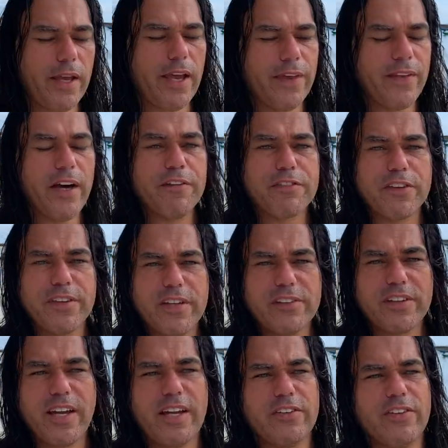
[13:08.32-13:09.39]
and after this,
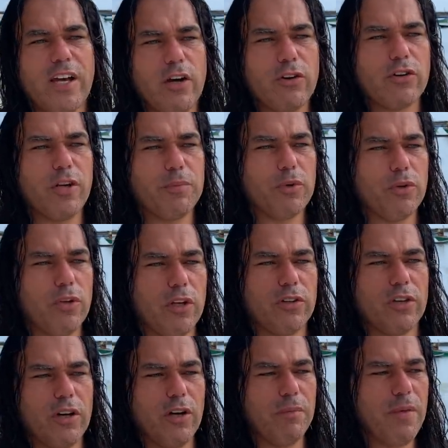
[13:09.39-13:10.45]
guys, now crypto
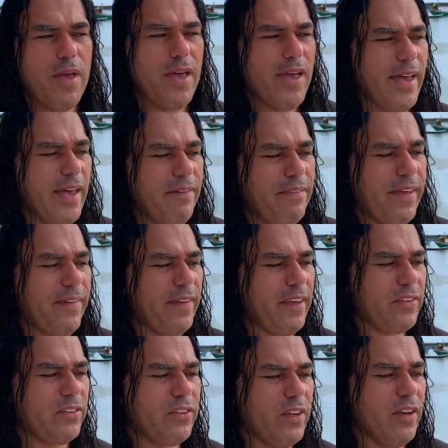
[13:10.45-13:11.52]
dot com and
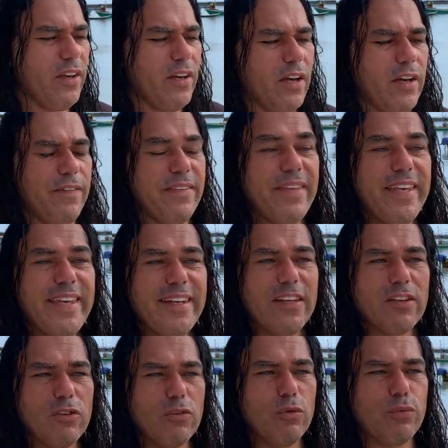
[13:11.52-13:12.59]
TenX uh,
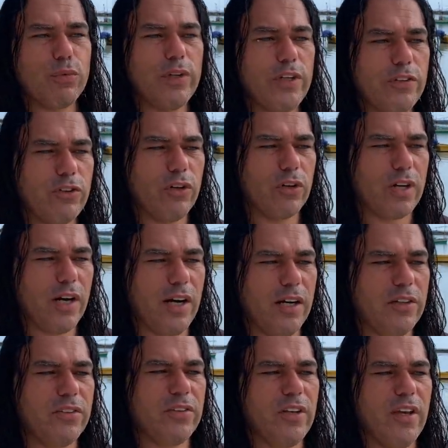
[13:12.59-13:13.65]
needed to freeze your
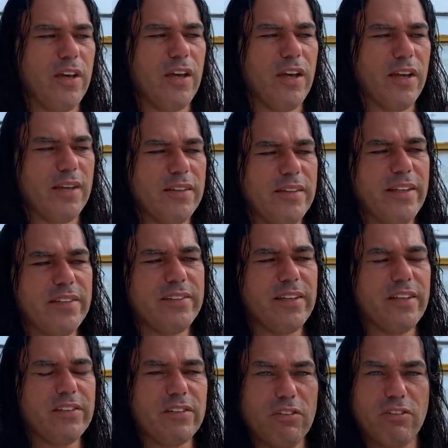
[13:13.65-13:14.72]
cards. This
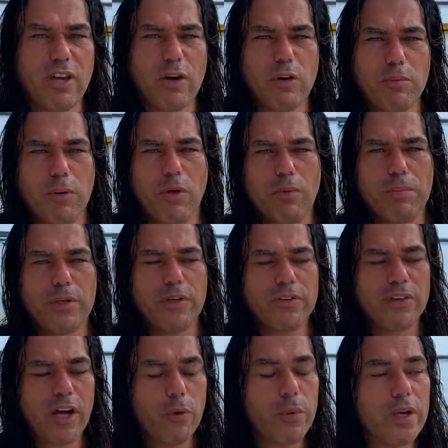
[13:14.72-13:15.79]
is terrible, because
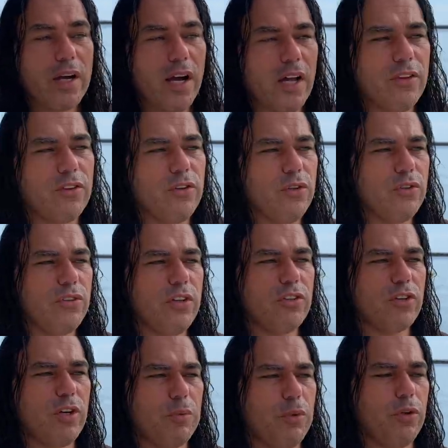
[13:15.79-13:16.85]
now we can't use these
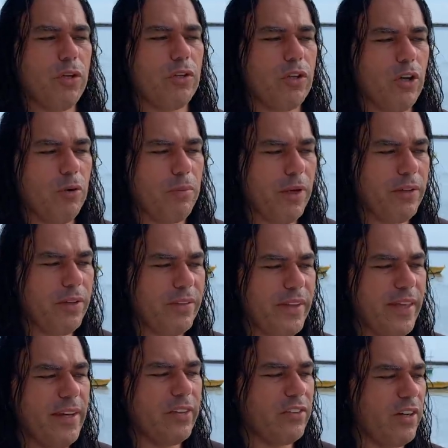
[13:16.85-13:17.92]
crypto dot com and the
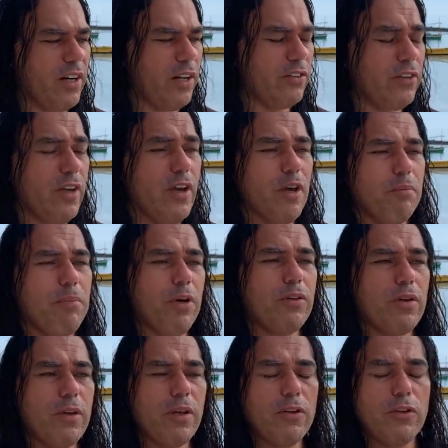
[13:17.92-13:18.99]
TenX cards, but
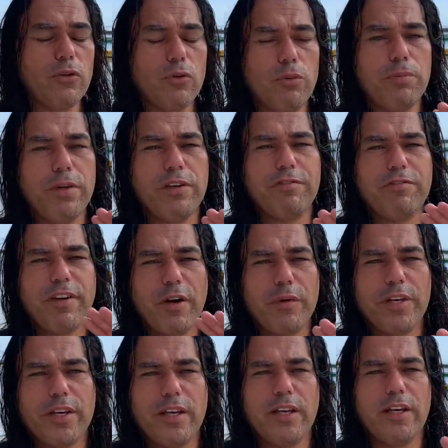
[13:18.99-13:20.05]
to be
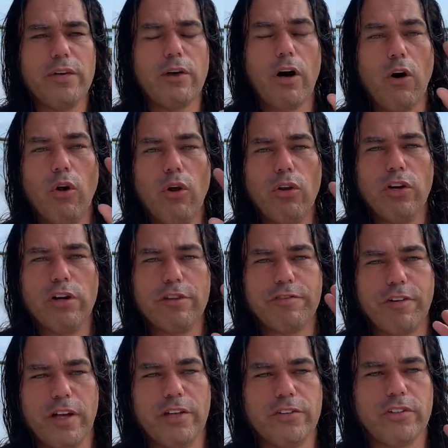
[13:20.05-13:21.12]
very clear, all your
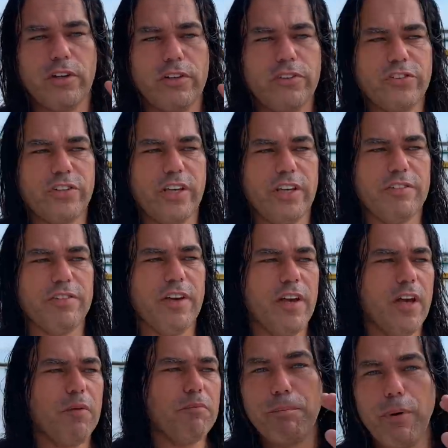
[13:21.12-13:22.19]
funds are safe.
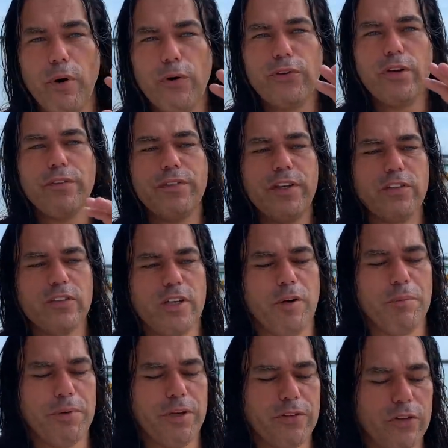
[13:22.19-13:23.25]
Both of these
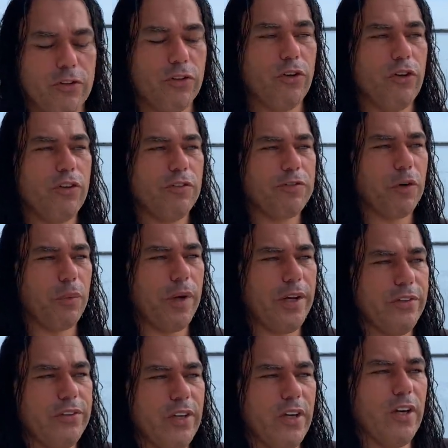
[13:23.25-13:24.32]
companies are searching for
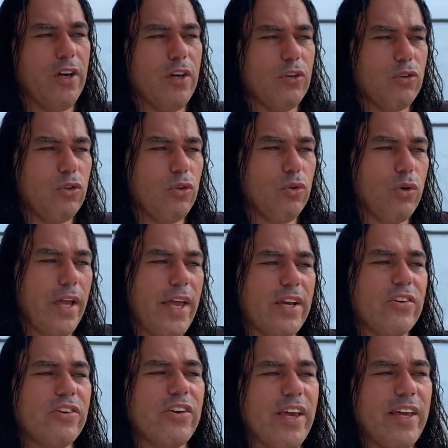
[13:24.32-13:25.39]
ways to
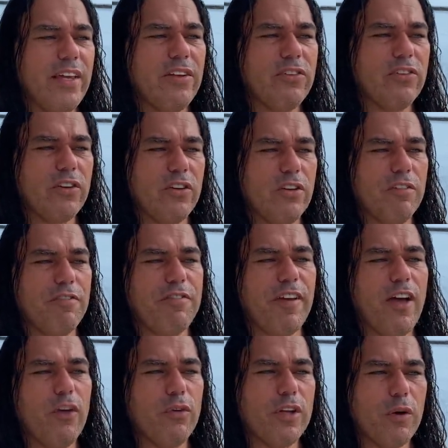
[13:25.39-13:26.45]
exchange the
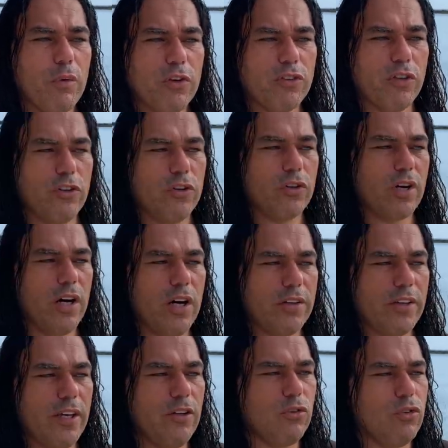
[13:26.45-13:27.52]
value that was on your
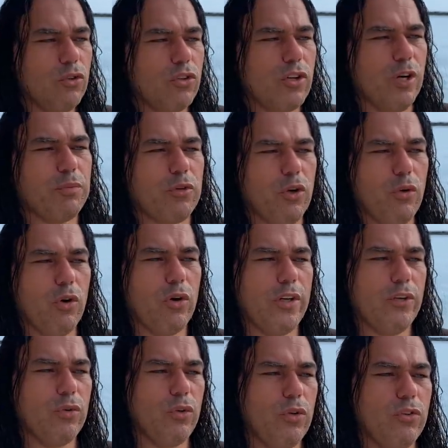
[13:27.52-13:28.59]
card into crypto or
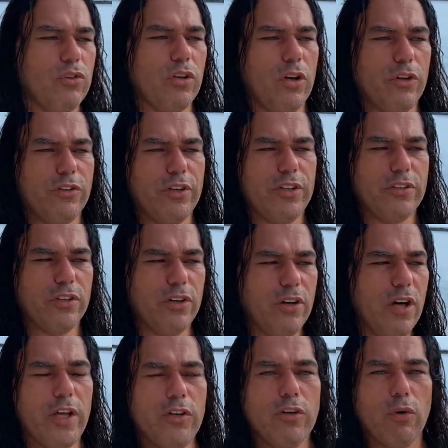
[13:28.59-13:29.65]
into U S D Tether
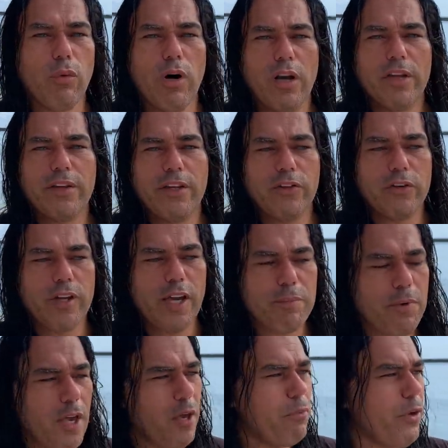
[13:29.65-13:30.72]
in your wallet, in your app,
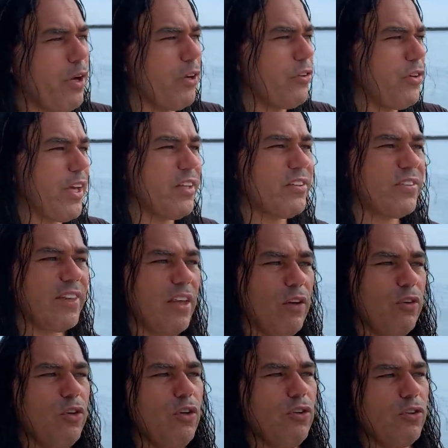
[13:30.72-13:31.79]
because you can still
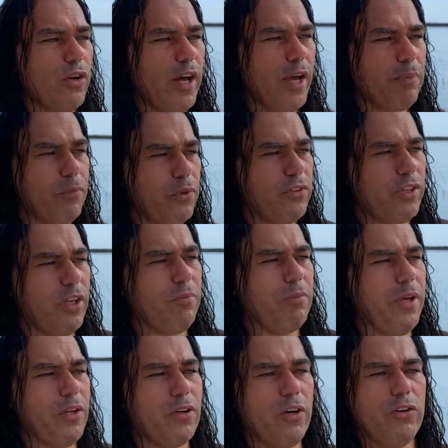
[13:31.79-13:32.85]
use your app to send
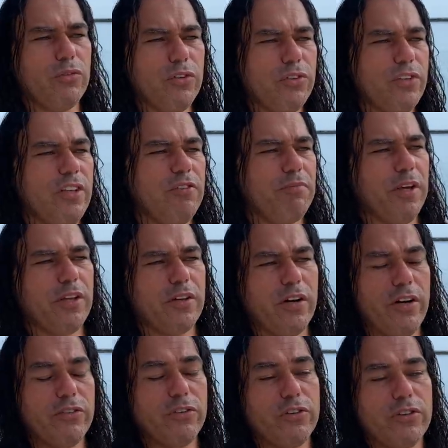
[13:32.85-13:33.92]
Bitcoins, receive
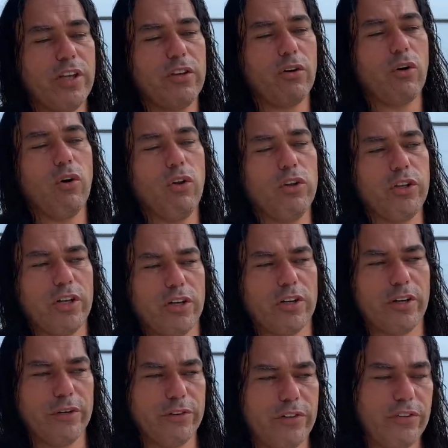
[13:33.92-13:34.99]
Bitcoins, resend all the other
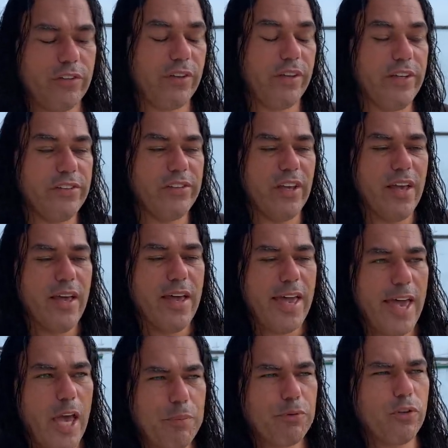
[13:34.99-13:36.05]
currencies that these
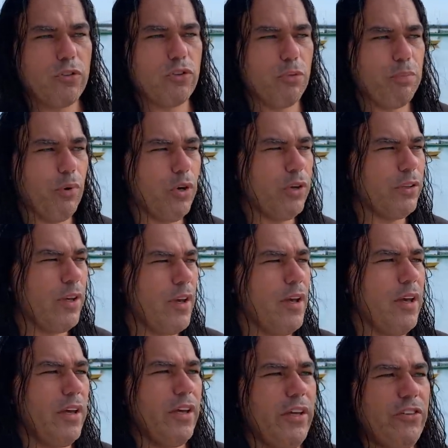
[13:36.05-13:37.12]
apps support.
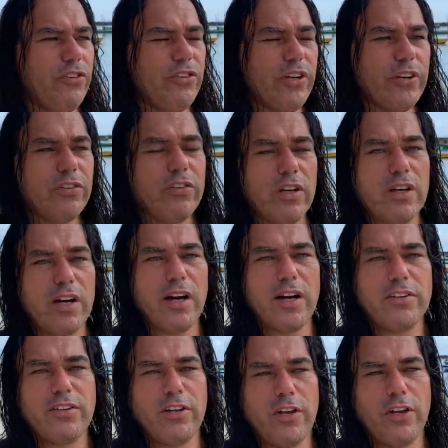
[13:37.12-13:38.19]
It's just the
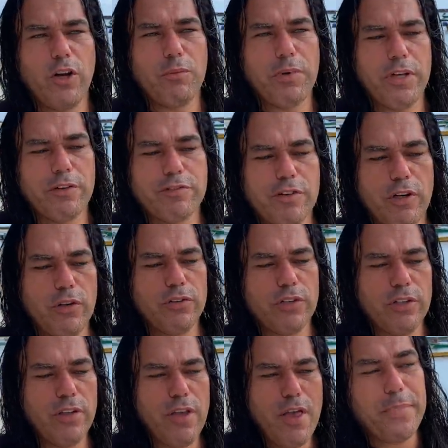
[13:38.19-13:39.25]
cards that are now being
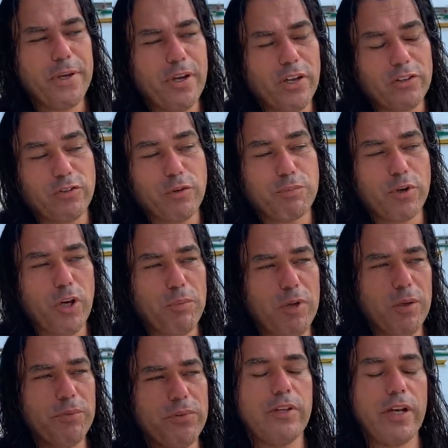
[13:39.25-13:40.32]
frozen because of the
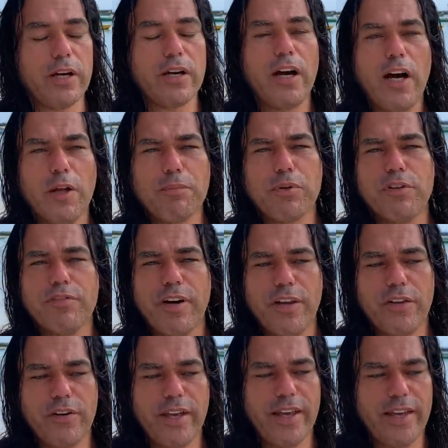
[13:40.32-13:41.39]
problems their card
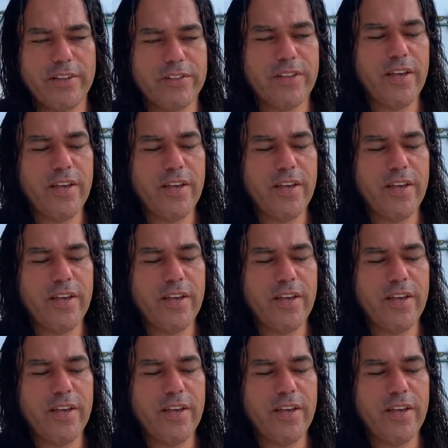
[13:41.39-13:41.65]
provider has.